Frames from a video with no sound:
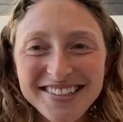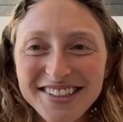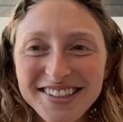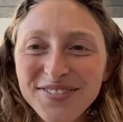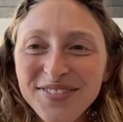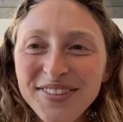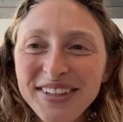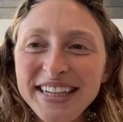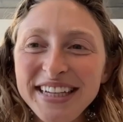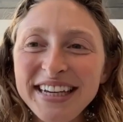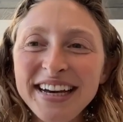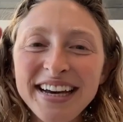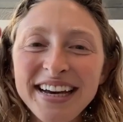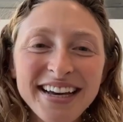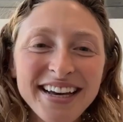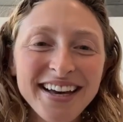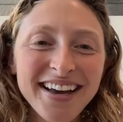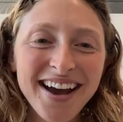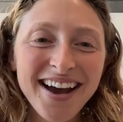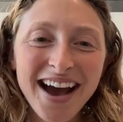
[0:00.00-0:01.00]
should be,
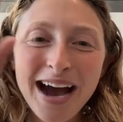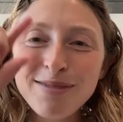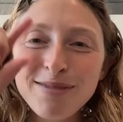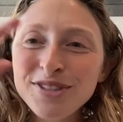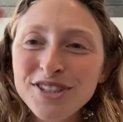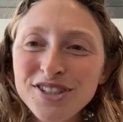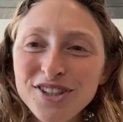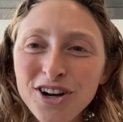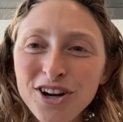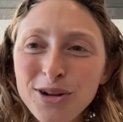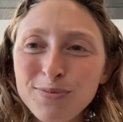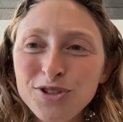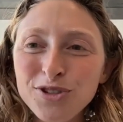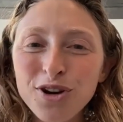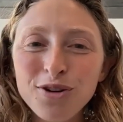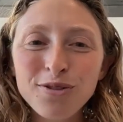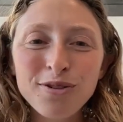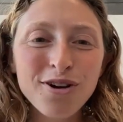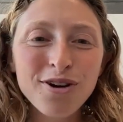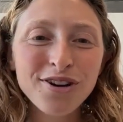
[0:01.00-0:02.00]
I'm Startup
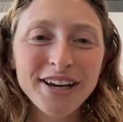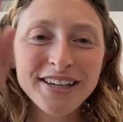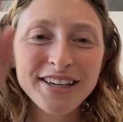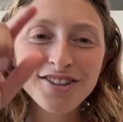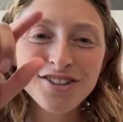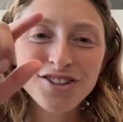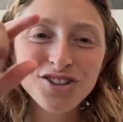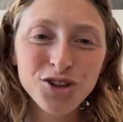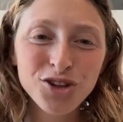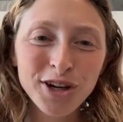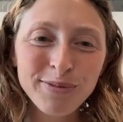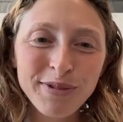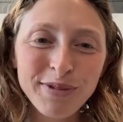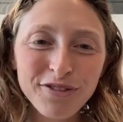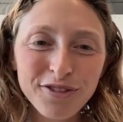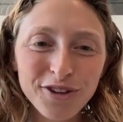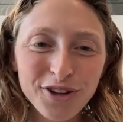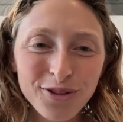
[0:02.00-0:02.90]
Joe Rogan. Join me for